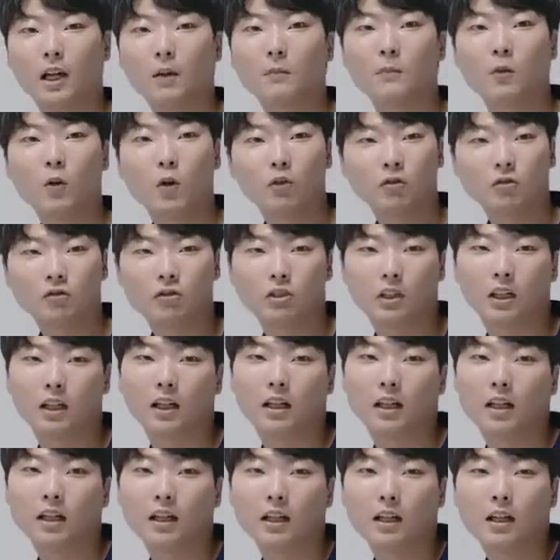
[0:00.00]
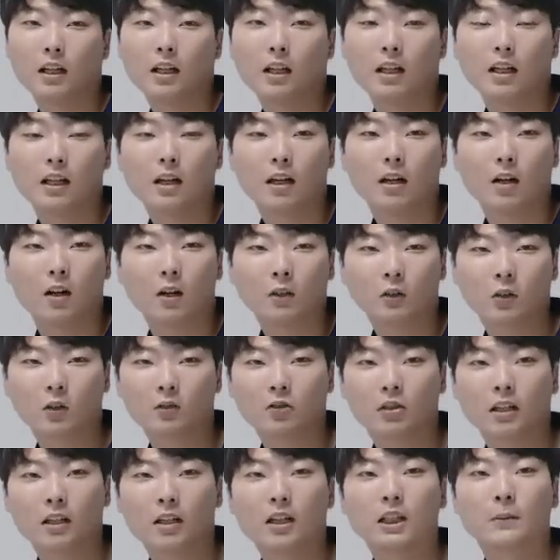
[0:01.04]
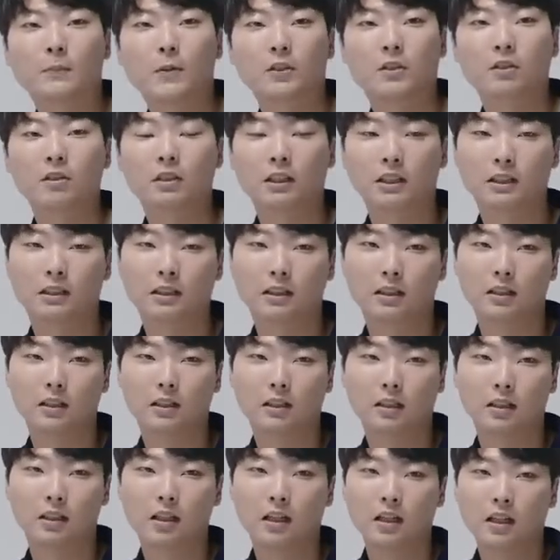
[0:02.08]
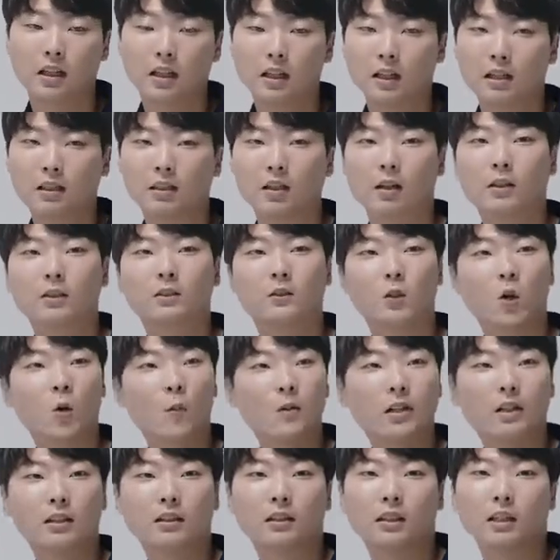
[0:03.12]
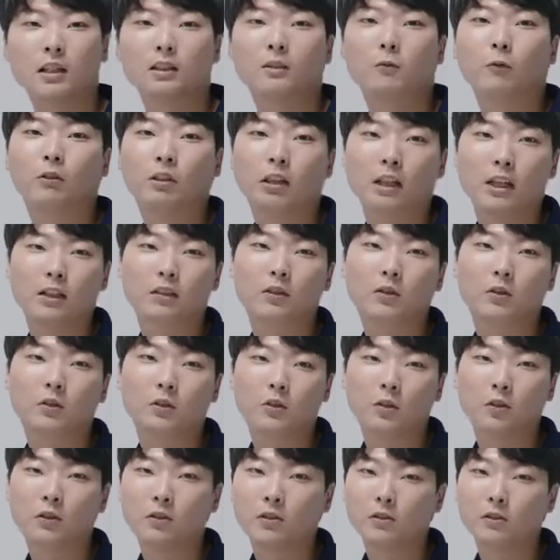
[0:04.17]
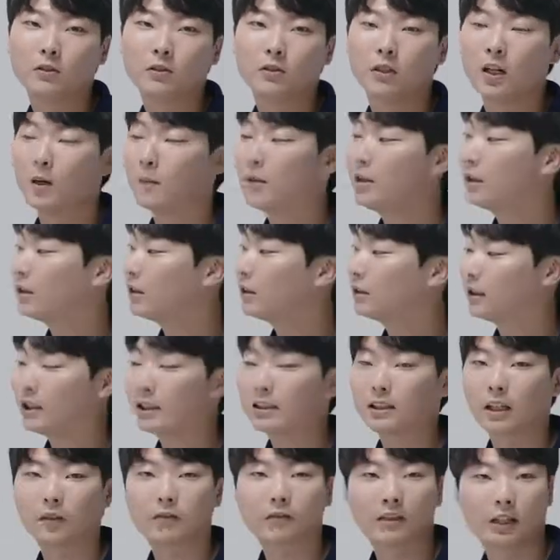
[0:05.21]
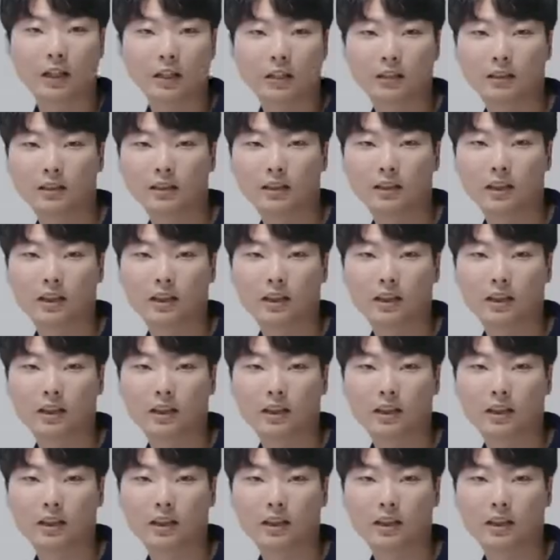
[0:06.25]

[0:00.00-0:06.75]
I'm Hyojin Jang, also training specialist. There are so many things we'd like to show you about the T710.